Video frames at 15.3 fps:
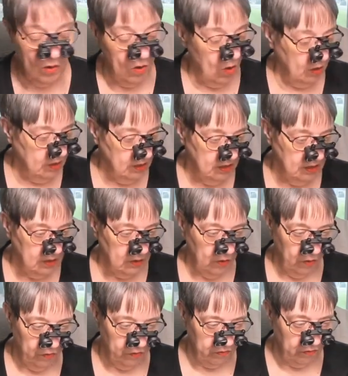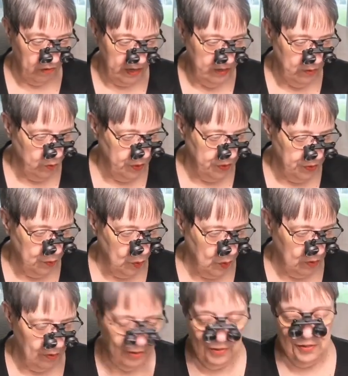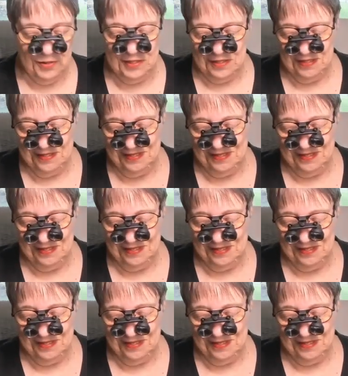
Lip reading: all is right with the world.